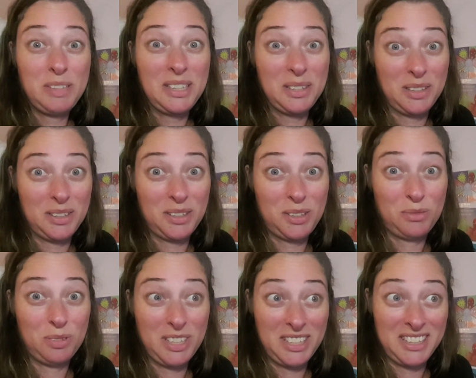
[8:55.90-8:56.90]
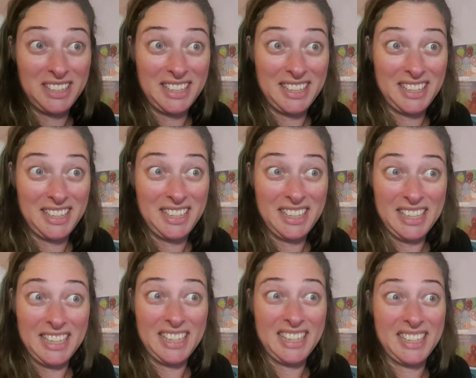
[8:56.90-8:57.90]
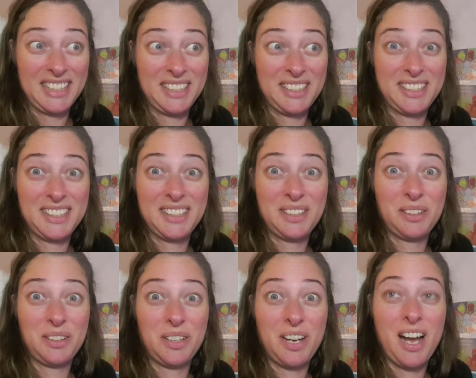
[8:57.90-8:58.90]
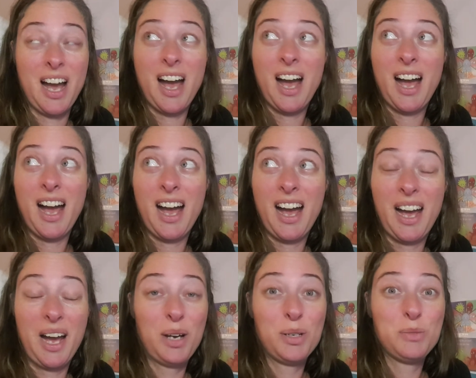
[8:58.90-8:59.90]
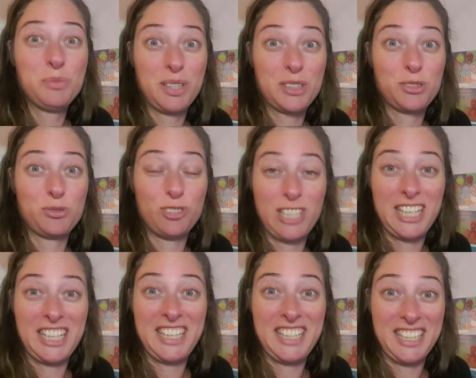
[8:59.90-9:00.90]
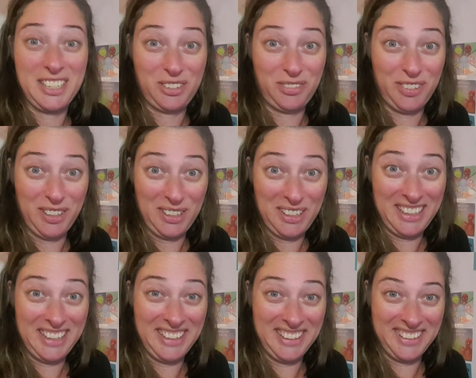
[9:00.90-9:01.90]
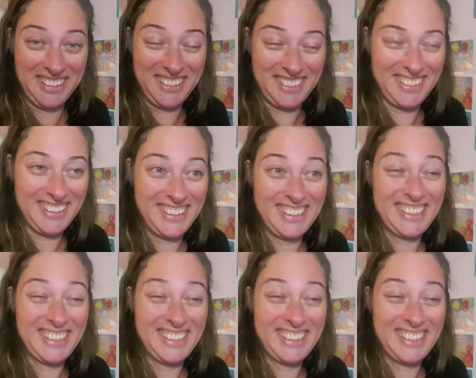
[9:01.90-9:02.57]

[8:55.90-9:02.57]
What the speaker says: Gosh, what a day, and how much rain has fallen here.